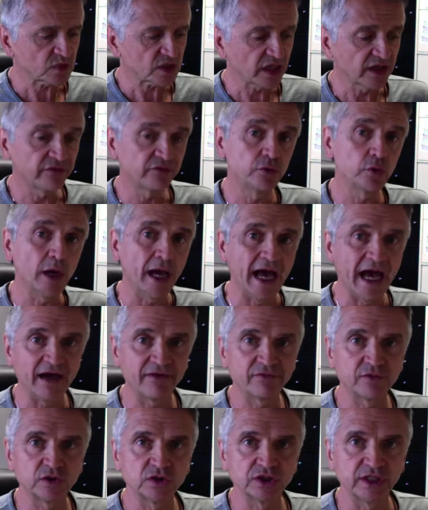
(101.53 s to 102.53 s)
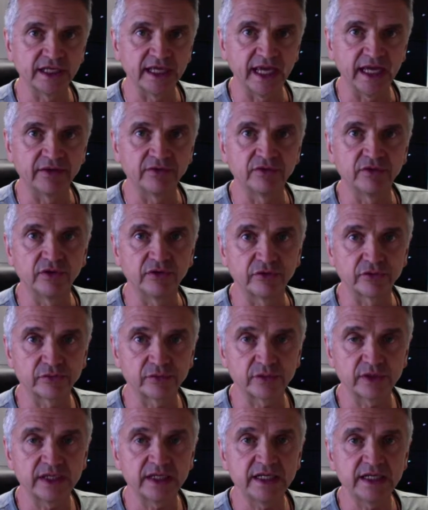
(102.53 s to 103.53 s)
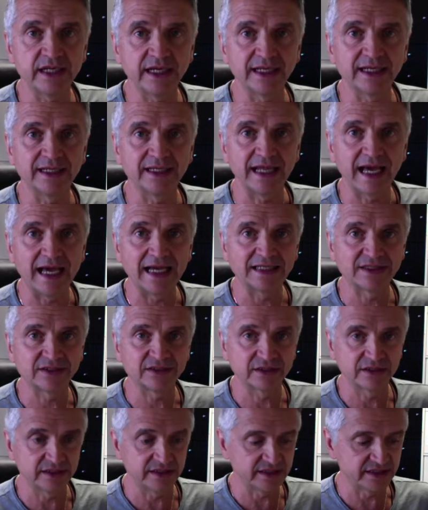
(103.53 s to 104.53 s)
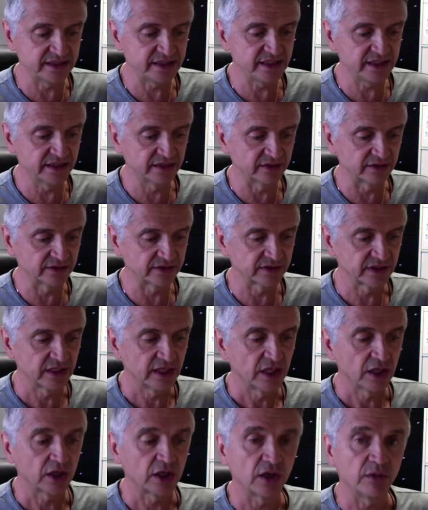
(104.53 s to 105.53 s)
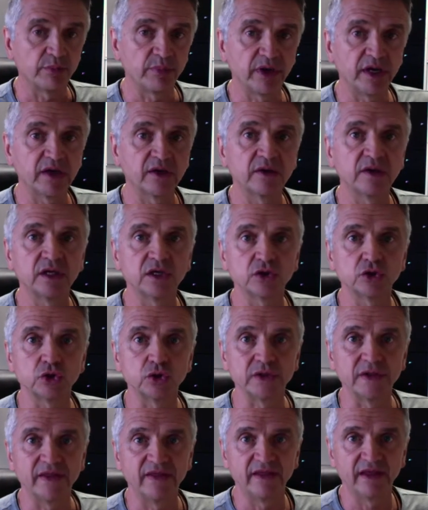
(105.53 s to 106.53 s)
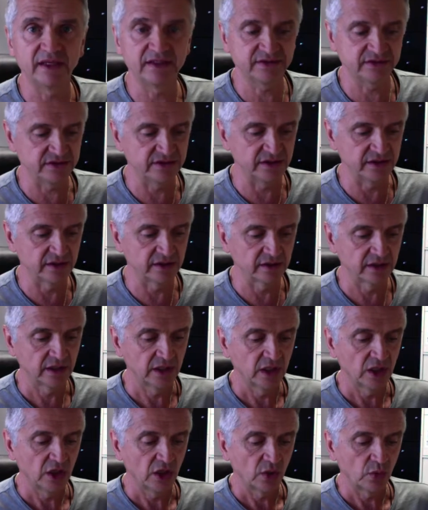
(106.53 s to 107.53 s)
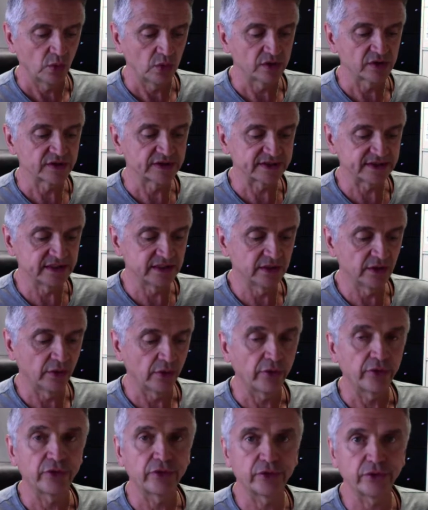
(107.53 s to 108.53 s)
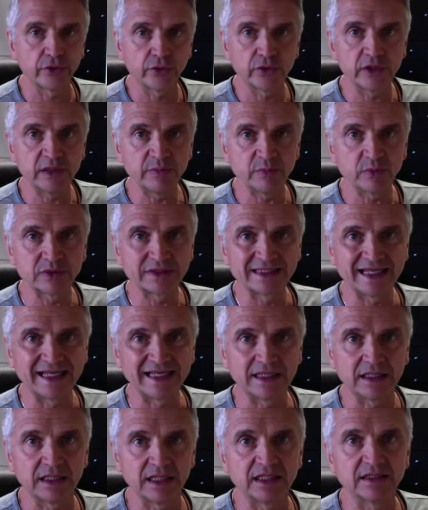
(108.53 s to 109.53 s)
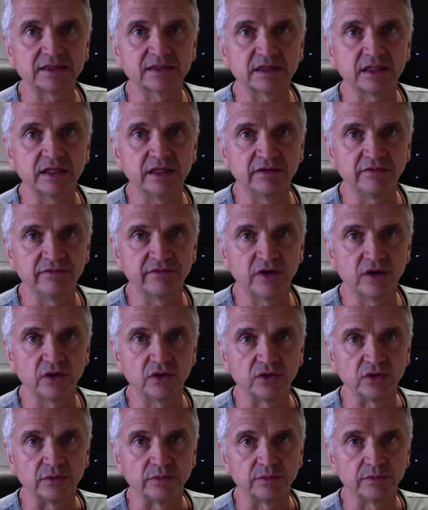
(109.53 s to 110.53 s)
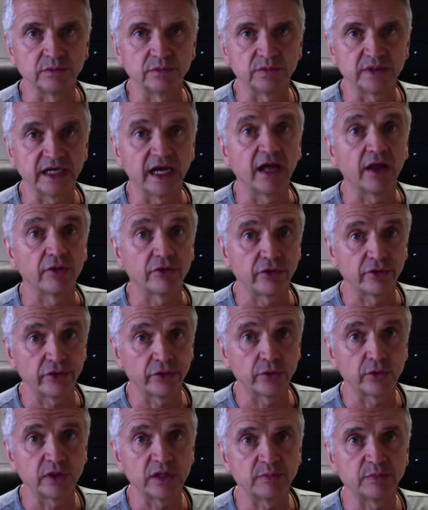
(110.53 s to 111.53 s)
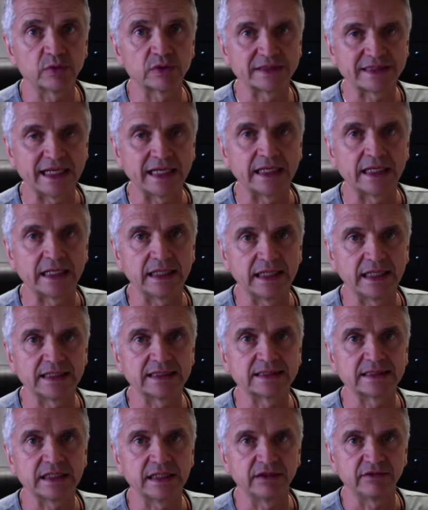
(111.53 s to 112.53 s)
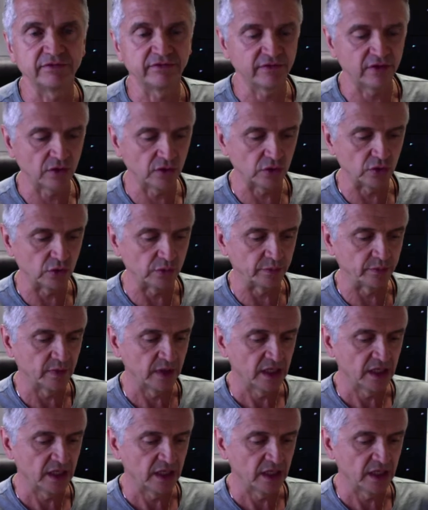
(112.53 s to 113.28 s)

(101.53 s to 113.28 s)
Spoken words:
If you average again the three last years, comparing it to this year, we're still 30% less in volume. Yeah, 30% less in volume.